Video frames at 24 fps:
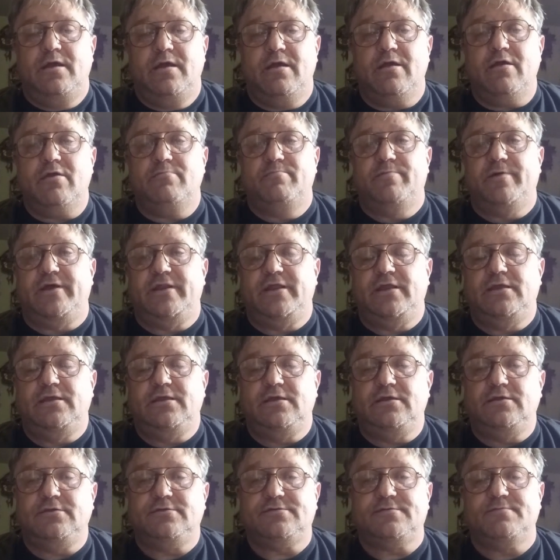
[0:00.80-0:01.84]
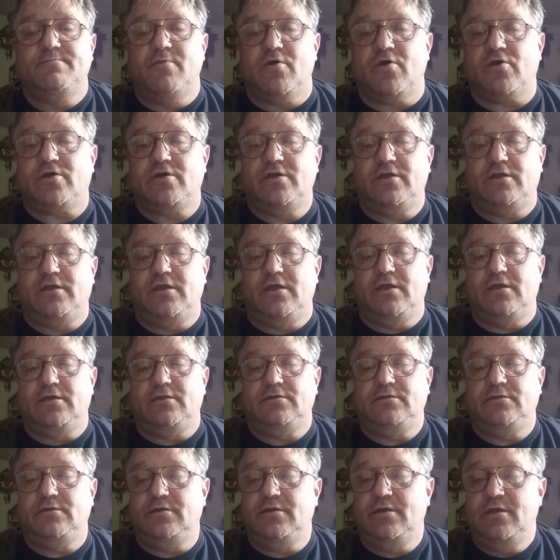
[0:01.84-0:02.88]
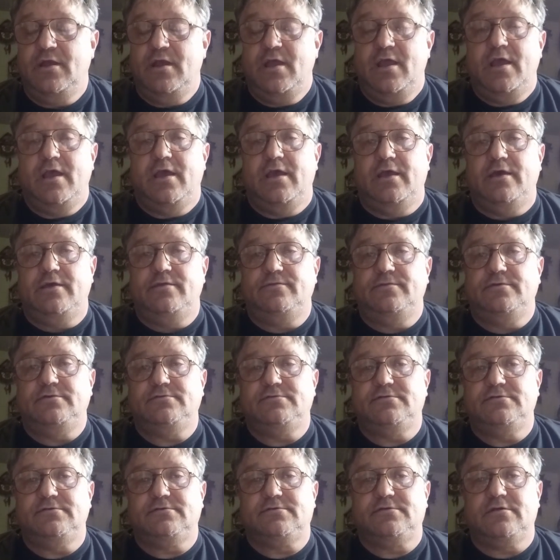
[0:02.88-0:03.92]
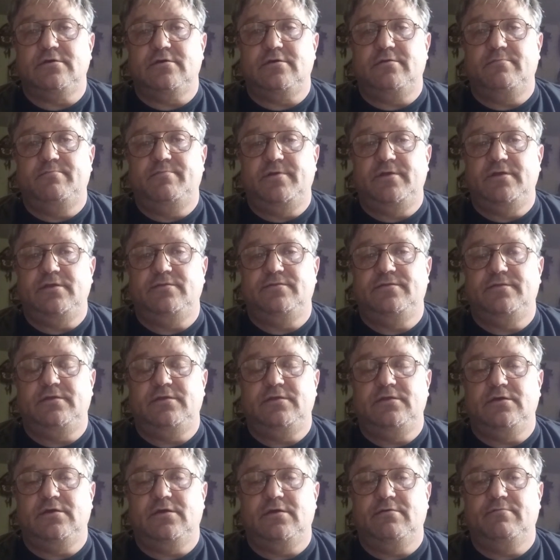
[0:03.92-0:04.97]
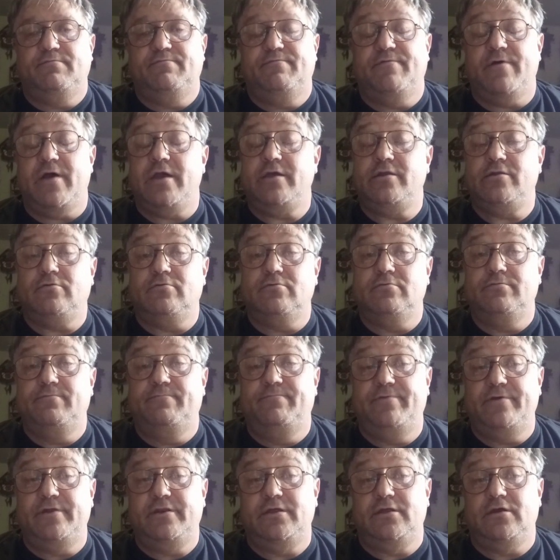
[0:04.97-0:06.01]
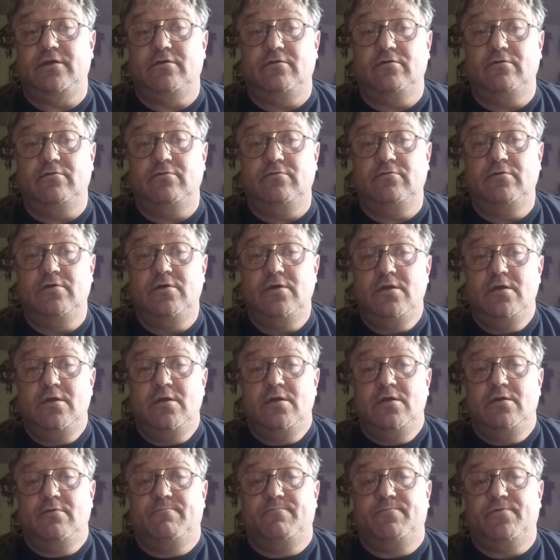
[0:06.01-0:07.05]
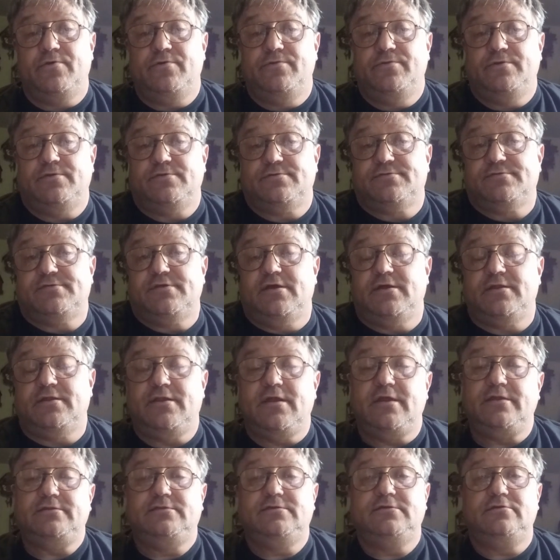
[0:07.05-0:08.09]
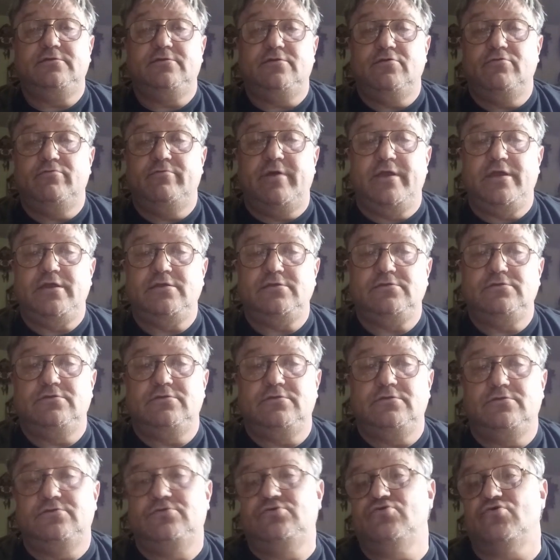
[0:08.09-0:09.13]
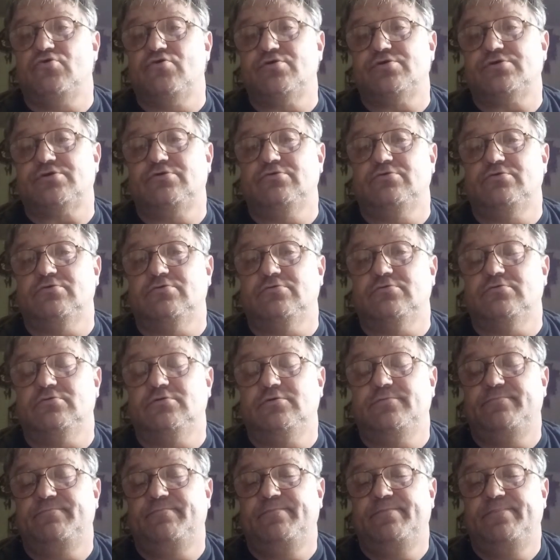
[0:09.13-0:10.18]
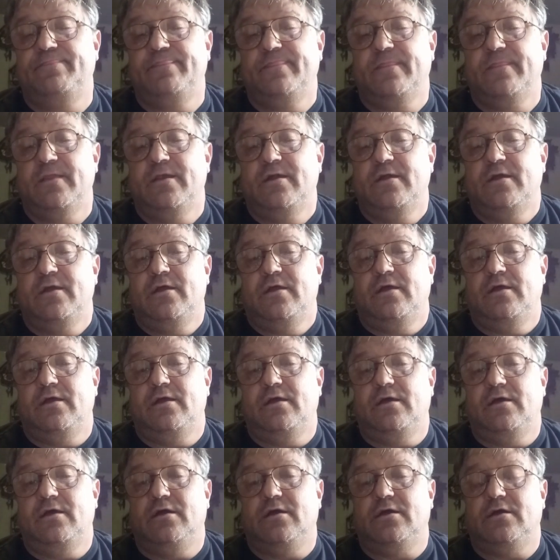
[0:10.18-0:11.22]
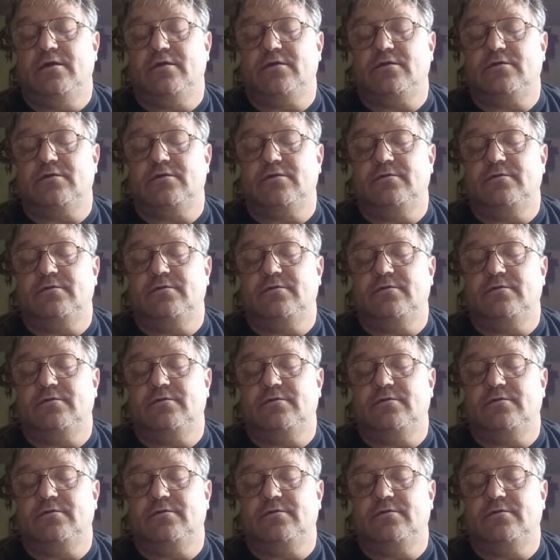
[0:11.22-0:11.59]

Hey everybody, it's Mark again, and this is going to be the uh, final video for this uh, 1908 George Kuehl uh,